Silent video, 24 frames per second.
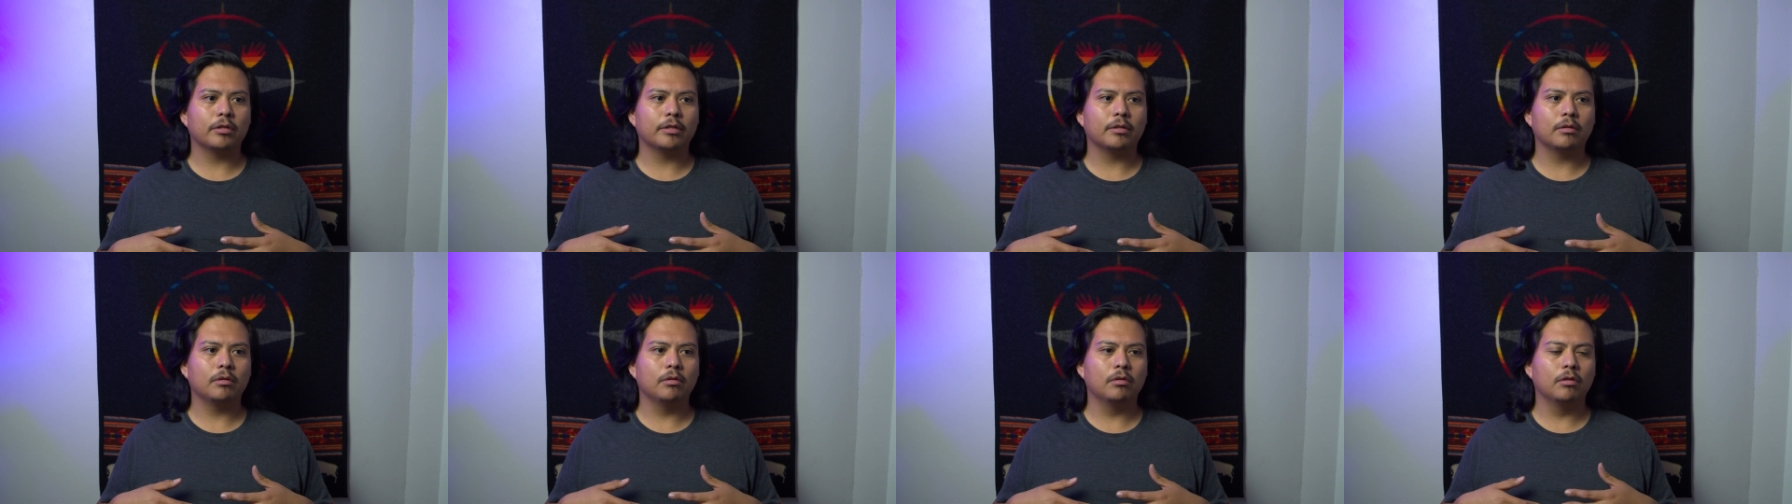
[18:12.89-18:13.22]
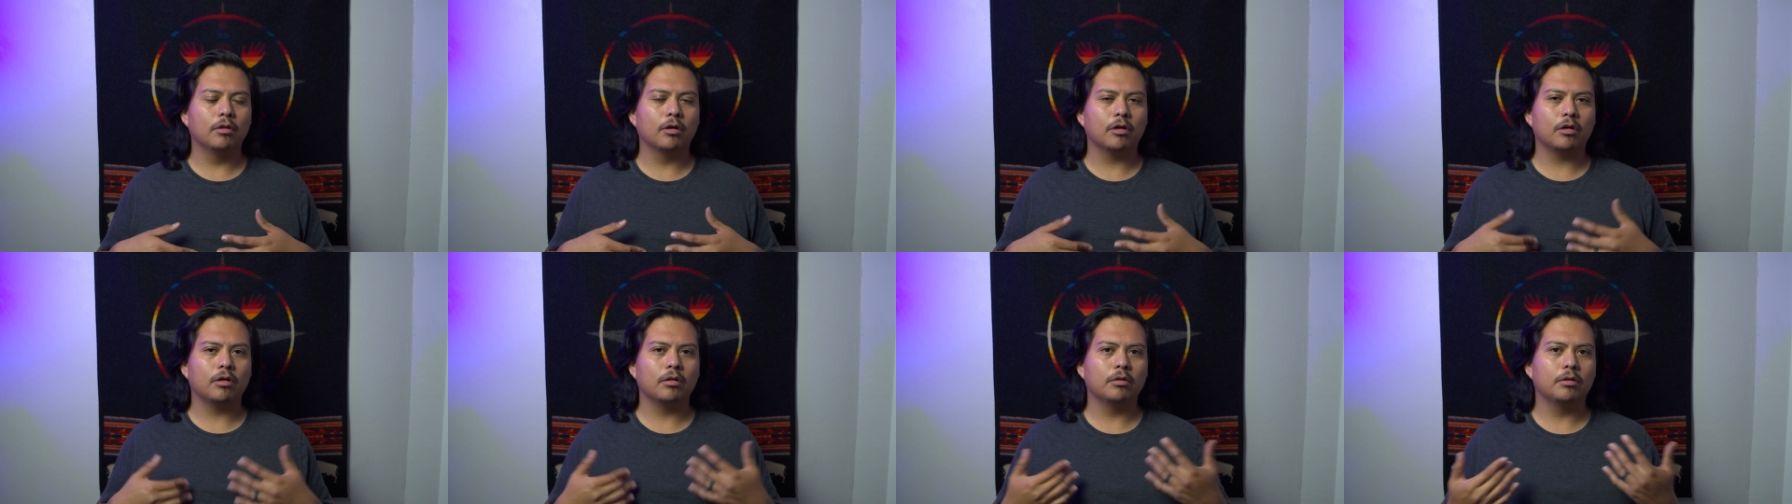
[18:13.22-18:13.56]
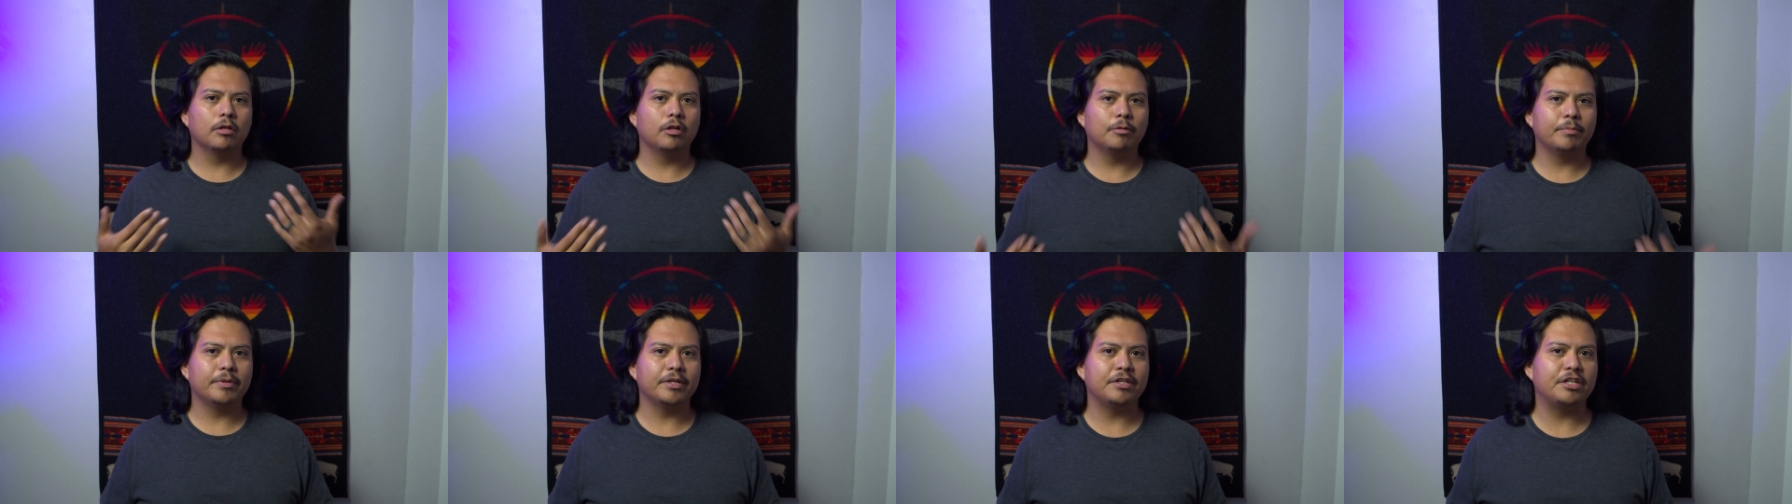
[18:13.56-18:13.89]
look a
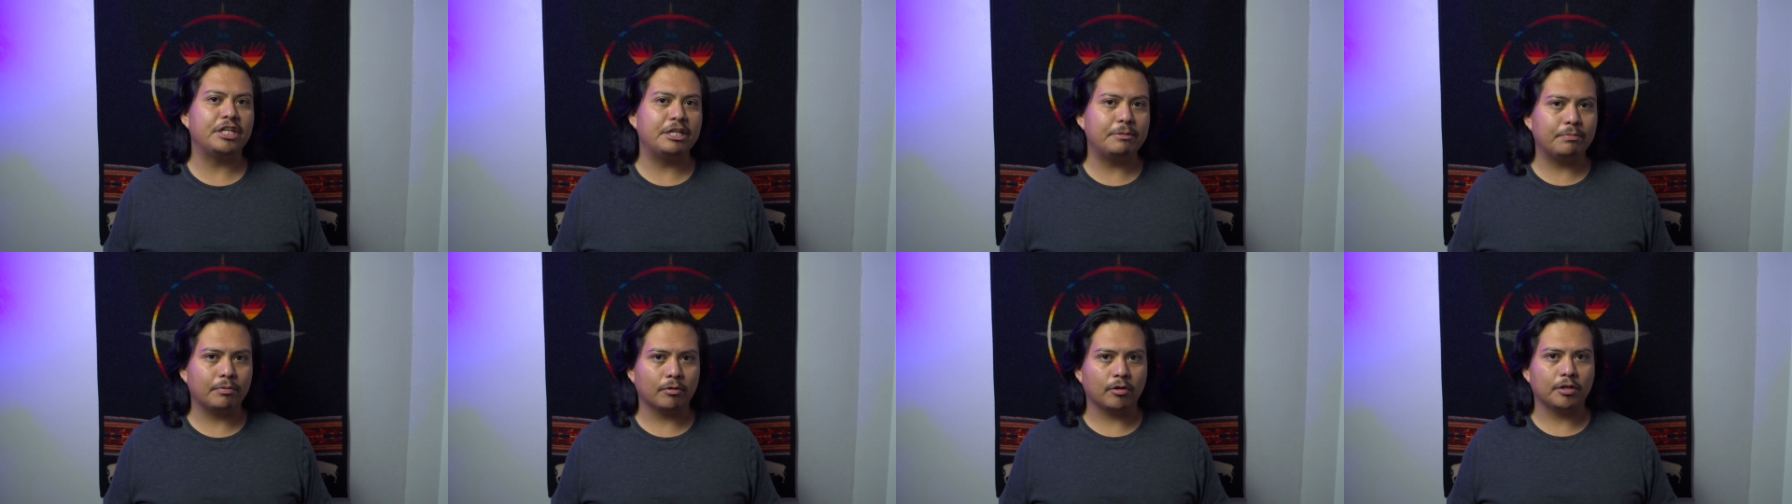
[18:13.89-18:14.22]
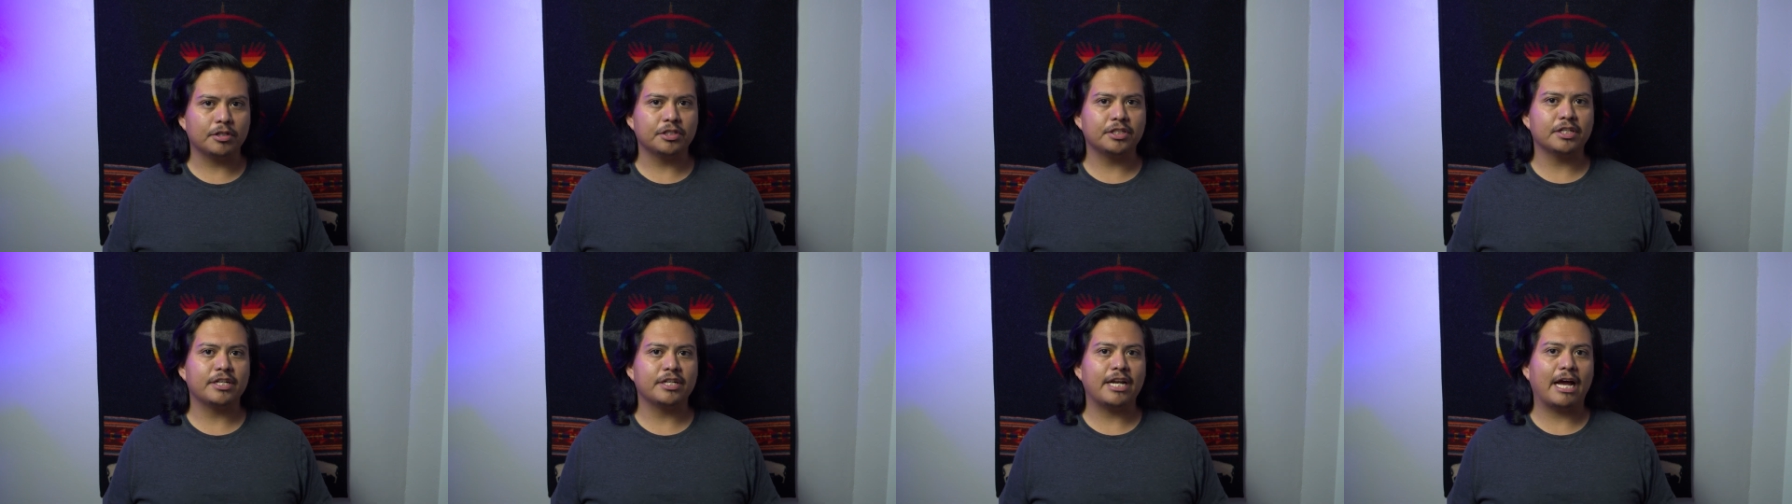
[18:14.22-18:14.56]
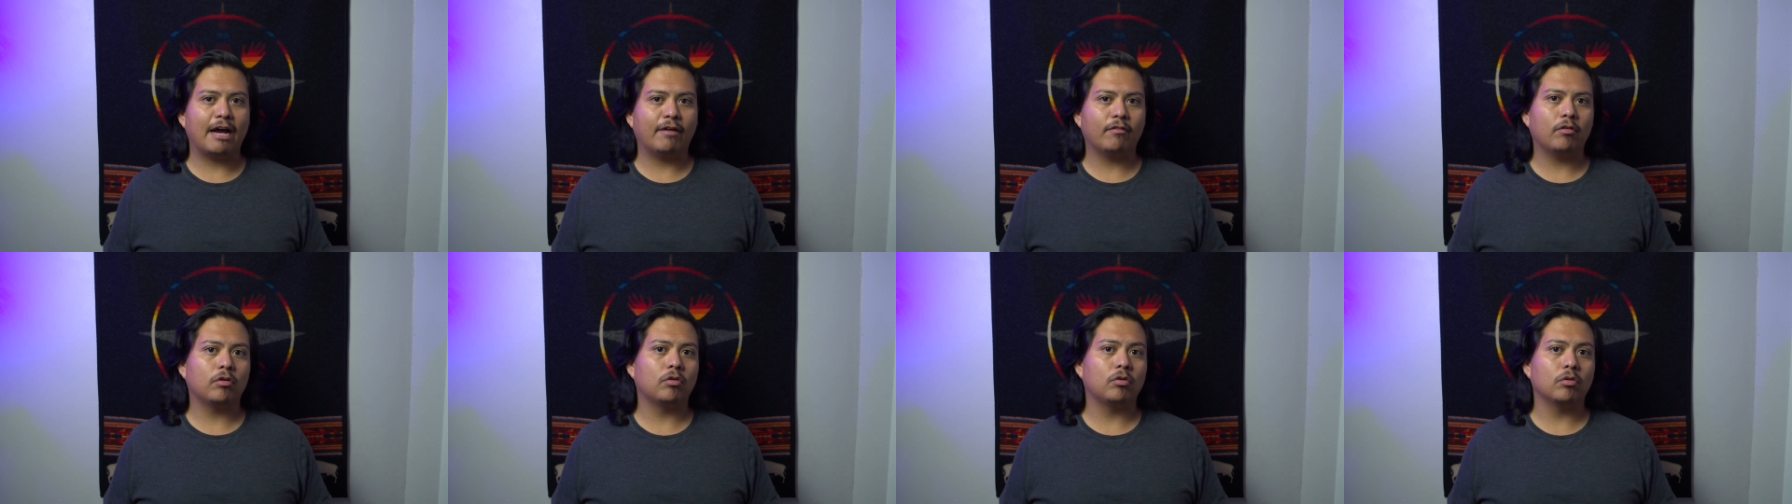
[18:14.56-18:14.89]
little bit deeper into
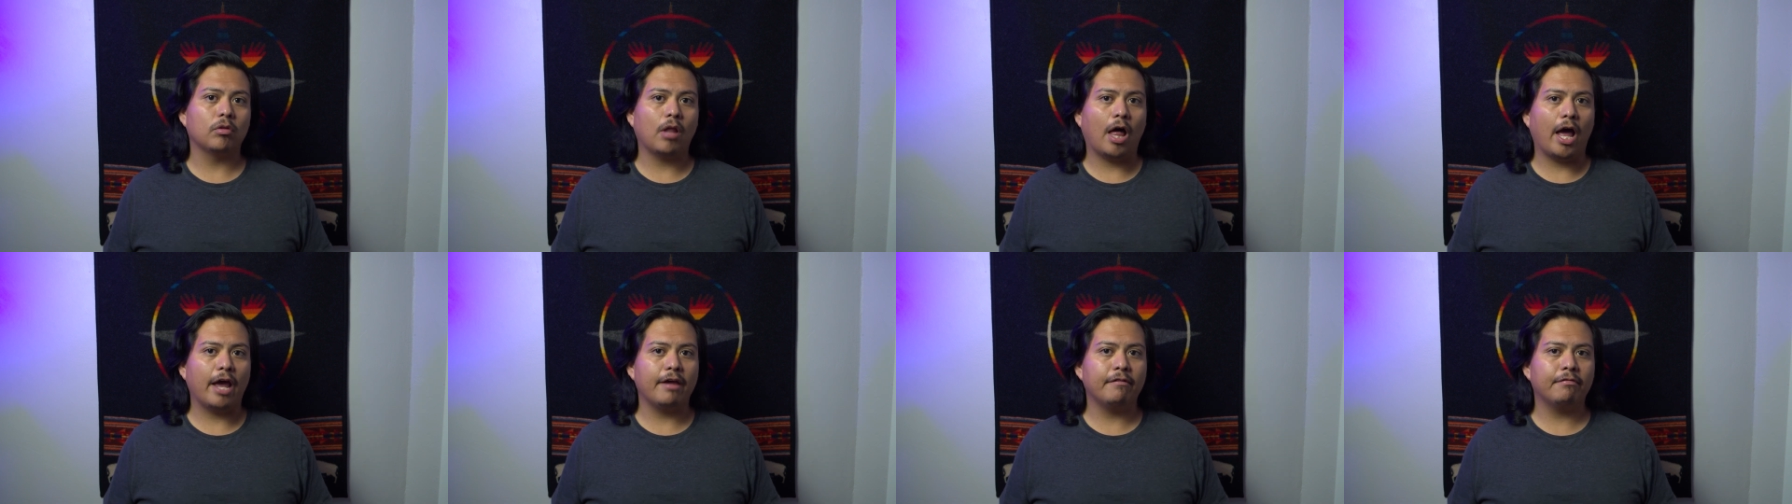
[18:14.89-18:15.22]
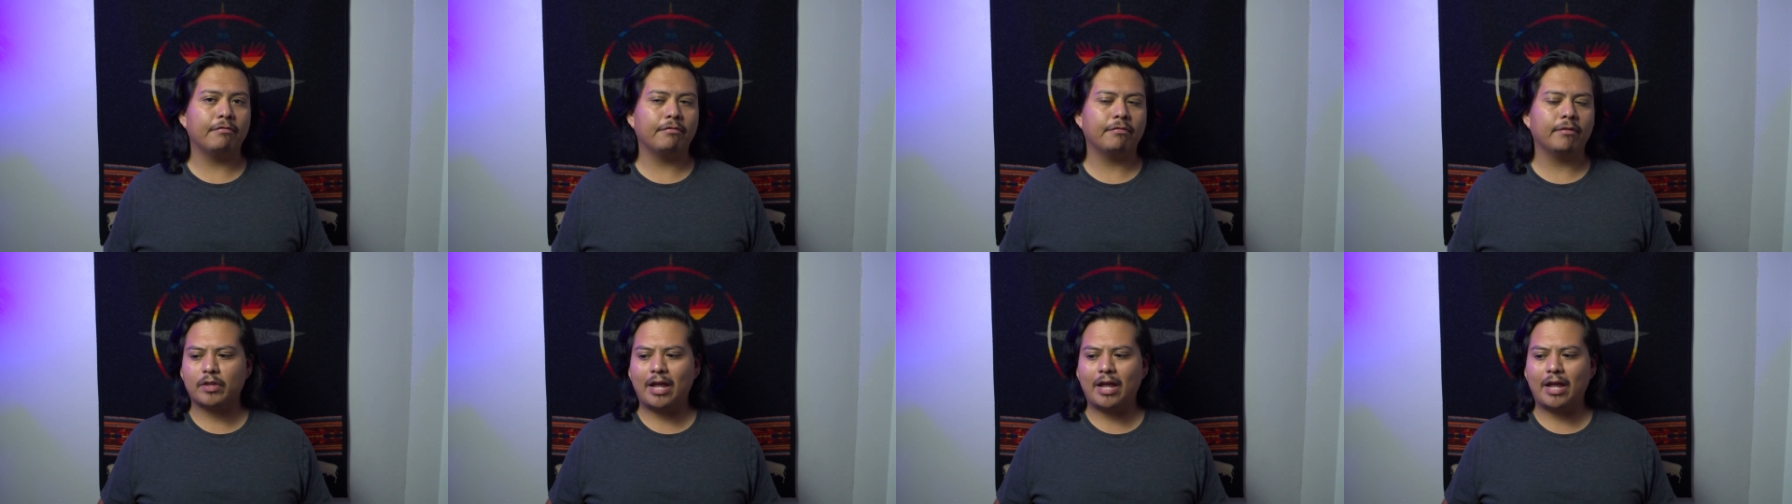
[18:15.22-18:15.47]
Navajo life,